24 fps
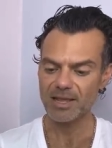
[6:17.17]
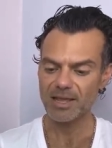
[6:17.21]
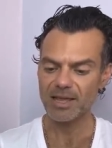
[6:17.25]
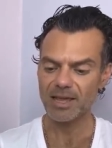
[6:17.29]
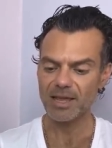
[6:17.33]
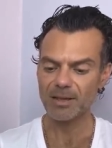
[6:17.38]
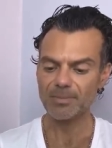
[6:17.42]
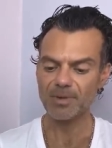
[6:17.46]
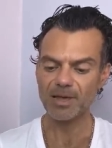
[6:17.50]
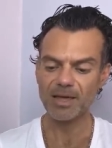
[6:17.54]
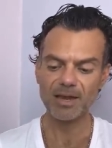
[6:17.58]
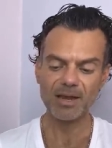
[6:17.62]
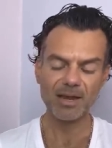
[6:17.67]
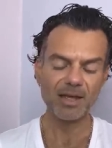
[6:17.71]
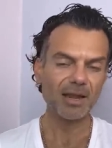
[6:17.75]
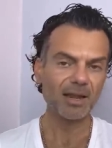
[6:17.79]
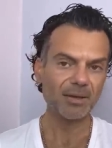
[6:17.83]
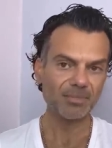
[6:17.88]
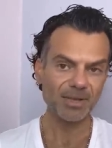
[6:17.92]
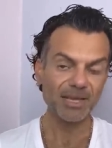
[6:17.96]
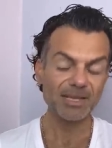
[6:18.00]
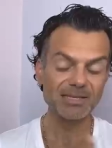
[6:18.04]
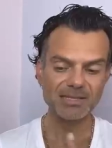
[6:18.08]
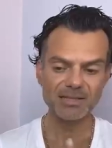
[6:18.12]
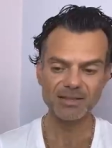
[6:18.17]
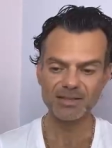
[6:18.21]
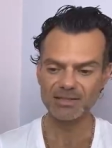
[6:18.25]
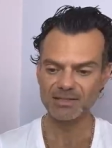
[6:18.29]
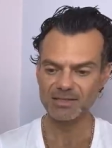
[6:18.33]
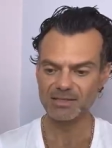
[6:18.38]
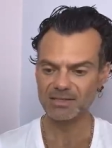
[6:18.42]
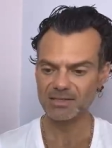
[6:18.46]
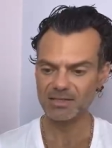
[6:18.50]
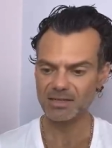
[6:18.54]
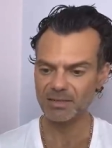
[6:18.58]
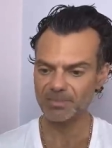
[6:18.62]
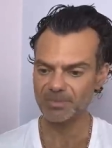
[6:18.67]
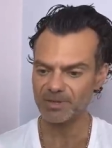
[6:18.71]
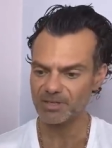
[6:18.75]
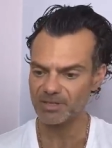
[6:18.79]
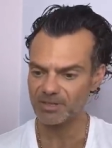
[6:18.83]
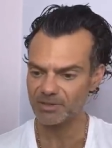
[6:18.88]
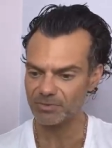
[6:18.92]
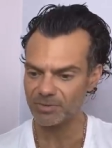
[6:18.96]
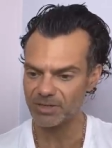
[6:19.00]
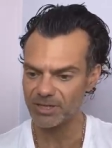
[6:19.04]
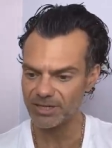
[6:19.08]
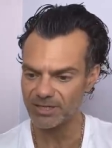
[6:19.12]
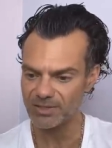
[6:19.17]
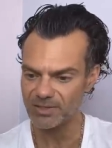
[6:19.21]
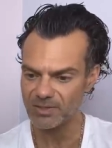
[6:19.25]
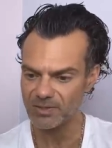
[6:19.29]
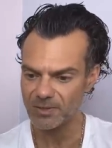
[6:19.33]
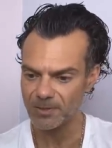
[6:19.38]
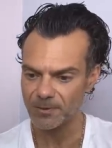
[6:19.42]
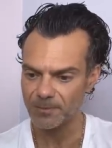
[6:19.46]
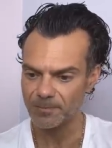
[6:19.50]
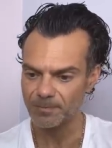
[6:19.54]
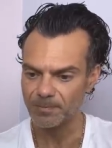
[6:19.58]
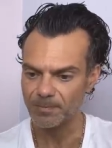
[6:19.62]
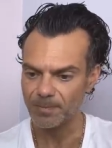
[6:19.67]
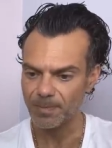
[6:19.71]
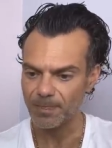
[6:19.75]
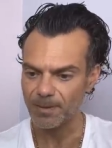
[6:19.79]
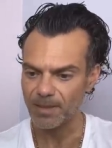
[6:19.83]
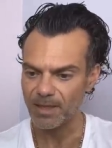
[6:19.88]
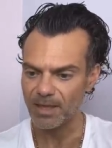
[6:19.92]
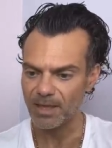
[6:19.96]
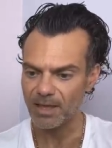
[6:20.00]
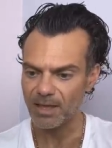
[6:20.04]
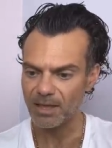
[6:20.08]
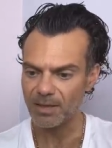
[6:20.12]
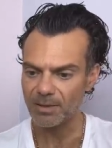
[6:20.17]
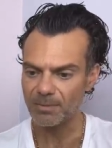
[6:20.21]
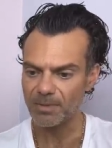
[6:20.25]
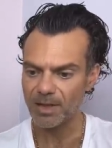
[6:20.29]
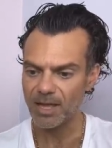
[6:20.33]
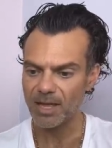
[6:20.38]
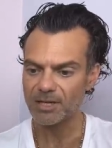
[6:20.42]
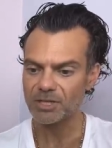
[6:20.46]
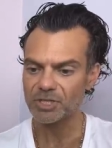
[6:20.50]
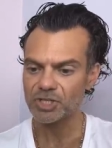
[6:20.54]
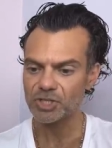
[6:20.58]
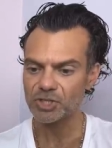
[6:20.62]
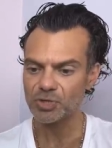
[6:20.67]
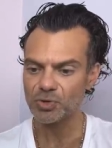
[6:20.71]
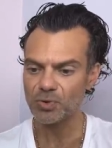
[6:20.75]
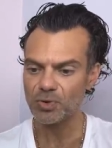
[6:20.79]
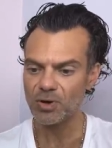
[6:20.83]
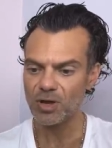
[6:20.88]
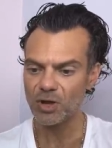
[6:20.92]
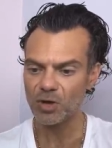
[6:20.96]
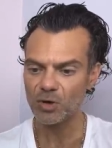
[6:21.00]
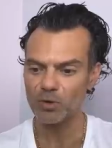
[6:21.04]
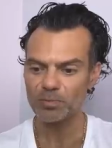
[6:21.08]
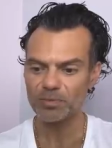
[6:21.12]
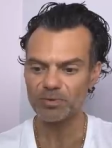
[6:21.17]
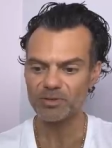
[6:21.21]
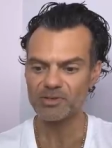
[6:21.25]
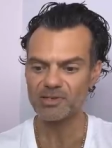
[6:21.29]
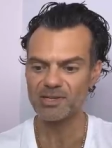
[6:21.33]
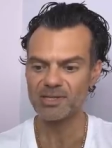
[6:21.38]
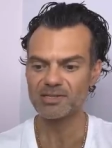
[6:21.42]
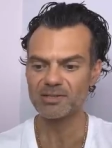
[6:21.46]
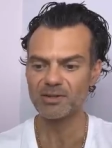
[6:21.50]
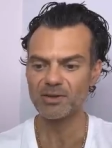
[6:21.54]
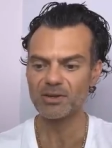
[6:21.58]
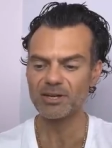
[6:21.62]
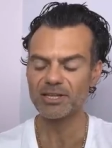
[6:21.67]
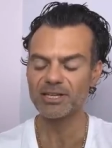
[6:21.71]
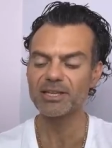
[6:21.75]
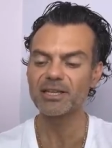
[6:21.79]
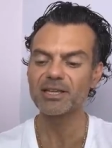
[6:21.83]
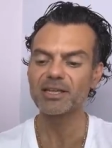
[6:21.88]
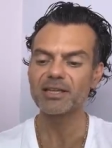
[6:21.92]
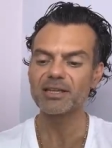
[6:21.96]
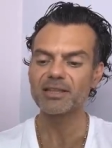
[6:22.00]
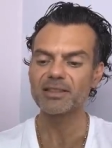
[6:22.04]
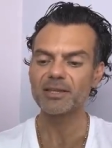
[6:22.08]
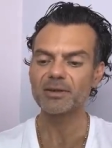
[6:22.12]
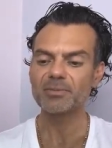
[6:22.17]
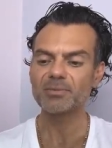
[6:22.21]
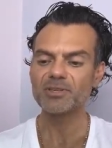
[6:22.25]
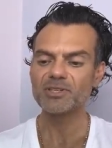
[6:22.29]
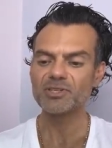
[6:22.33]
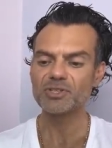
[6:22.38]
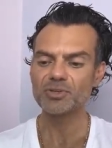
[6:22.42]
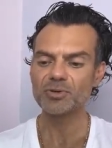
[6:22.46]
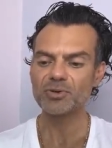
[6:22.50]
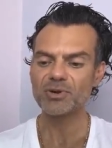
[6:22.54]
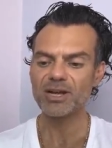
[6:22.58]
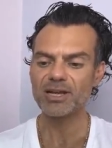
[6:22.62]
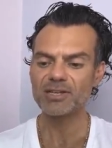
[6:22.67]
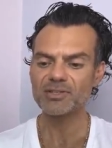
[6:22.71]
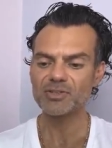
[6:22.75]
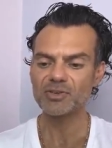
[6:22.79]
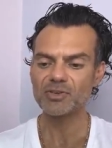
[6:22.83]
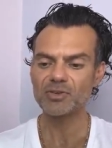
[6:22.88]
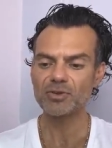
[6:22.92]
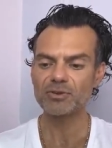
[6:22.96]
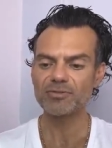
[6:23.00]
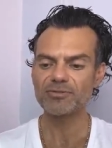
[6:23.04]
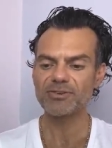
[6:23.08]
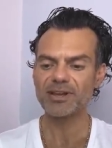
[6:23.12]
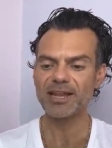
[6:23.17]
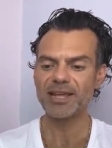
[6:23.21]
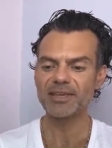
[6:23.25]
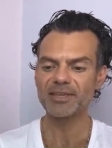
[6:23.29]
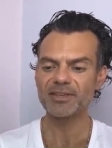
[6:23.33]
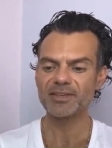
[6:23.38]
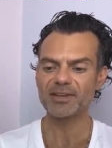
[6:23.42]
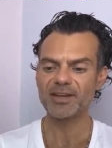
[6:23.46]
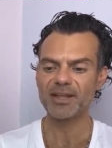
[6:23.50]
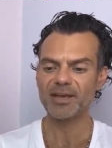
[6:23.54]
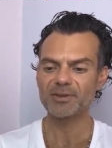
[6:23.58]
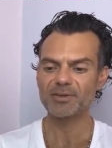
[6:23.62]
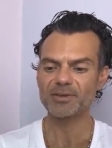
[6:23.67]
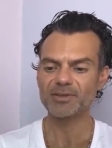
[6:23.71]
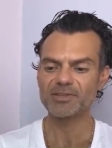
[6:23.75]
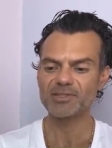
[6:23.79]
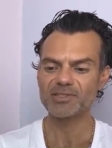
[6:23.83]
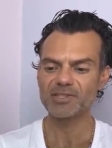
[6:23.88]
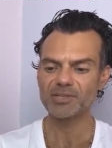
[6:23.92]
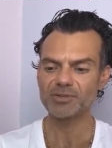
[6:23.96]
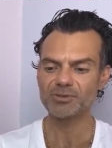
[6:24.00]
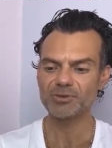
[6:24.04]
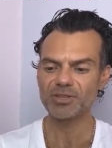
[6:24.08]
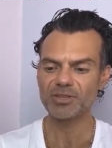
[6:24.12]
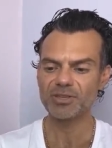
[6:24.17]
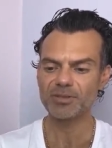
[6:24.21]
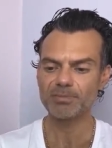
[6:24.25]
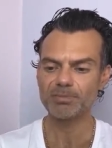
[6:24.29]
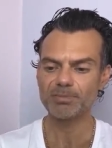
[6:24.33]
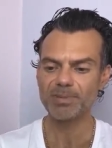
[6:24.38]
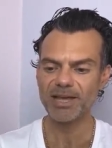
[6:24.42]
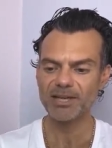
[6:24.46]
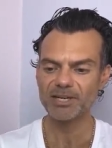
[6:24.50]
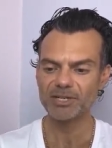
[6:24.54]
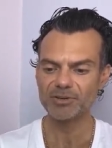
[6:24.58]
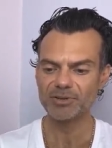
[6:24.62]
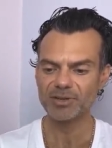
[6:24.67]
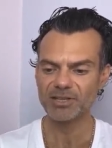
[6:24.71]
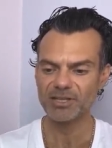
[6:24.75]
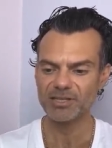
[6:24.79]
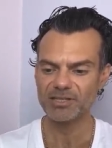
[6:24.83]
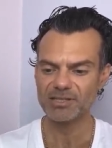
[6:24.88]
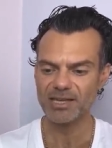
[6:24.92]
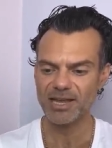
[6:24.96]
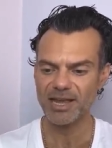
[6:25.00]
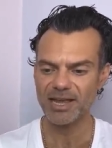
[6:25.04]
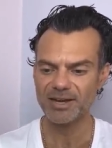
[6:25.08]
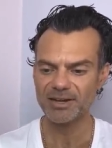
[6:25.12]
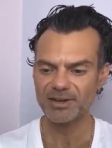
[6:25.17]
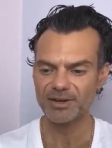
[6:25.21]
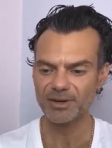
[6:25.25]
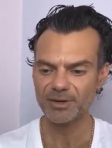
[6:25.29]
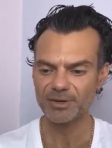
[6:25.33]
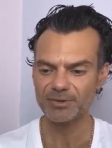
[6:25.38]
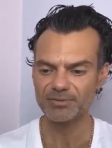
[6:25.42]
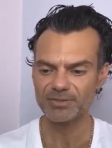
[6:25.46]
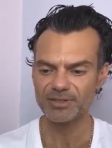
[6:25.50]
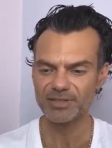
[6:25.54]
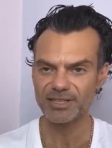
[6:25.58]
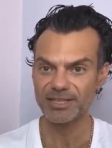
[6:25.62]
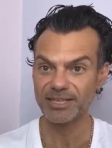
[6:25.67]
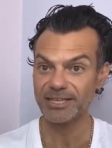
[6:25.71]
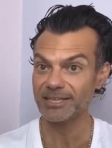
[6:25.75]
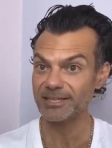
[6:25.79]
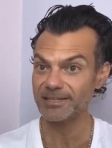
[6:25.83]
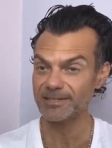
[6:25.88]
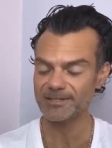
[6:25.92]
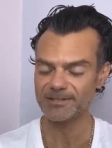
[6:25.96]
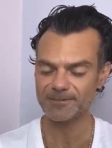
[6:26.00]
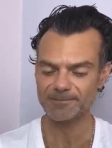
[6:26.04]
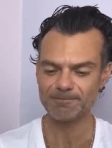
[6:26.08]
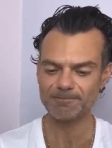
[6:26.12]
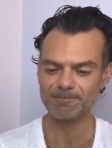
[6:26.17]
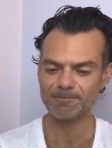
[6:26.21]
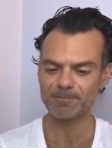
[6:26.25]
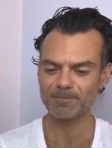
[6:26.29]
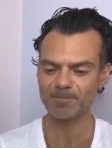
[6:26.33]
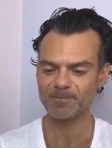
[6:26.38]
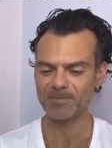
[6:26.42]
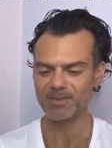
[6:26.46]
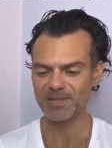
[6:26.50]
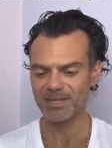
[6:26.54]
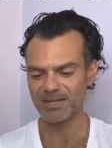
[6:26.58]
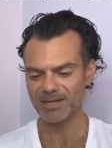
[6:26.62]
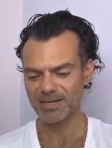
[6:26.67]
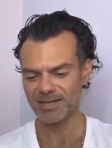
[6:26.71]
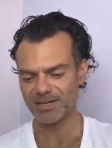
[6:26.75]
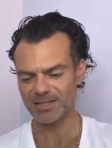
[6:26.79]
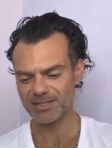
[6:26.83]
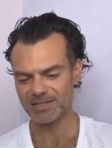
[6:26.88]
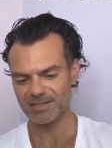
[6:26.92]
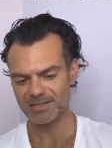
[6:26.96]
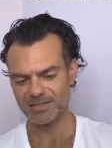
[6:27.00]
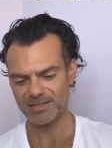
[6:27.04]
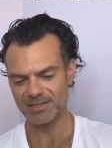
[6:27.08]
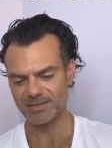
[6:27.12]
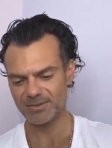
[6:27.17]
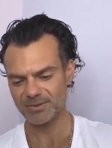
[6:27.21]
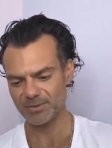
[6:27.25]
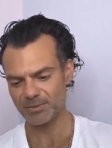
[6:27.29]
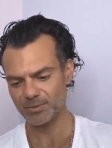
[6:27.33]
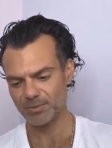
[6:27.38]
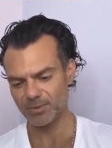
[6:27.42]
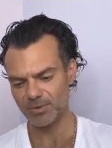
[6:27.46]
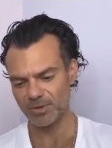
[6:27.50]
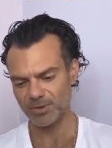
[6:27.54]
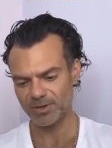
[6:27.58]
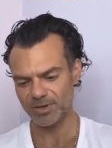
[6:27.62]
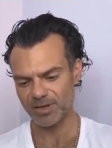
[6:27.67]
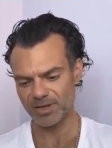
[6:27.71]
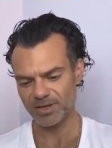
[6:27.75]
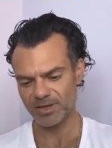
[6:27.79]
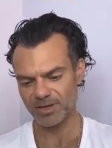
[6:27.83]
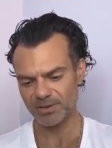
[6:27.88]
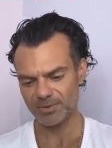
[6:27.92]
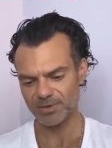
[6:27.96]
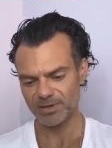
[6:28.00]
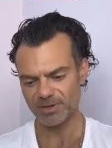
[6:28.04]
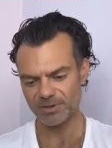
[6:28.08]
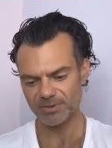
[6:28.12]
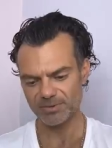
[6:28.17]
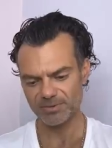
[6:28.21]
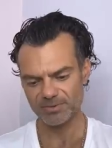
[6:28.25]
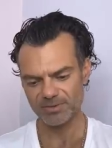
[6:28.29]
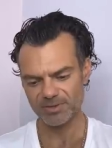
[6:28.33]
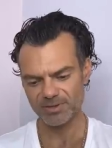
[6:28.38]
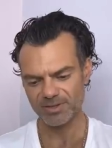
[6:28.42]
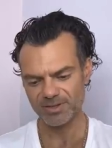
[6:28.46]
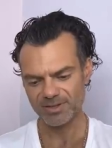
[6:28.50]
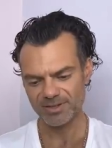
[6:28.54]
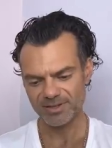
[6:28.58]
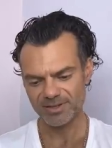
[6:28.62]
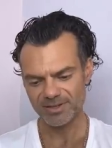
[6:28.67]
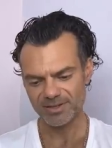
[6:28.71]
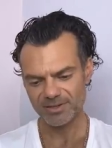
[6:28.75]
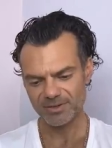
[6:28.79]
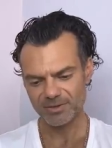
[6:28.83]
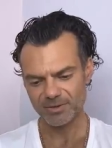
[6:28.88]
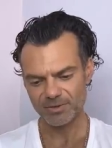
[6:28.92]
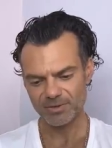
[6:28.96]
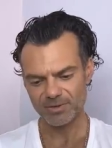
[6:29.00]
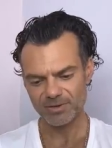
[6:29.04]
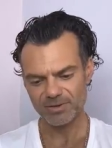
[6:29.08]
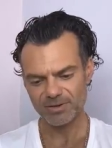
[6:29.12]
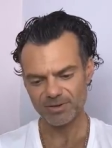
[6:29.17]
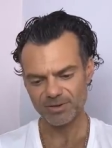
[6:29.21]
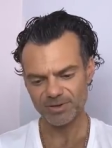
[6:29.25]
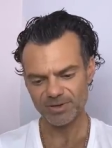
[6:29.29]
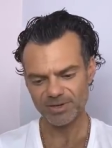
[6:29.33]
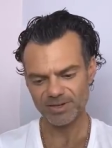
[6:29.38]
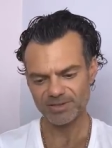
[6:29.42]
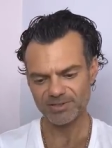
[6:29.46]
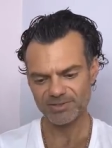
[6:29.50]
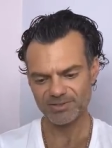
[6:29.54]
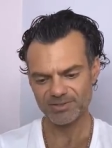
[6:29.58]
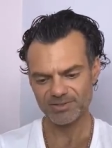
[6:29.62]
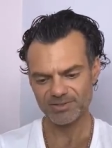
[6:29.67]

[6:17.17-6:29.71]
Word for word: Um, and, and, I'm guessing this is a limited release. Um, I sure hope, says Holly, that Miss Dior has a good flanker now, considering the battering it's had over the years. Mm, let's see. Oh, okay, here we go. Okay.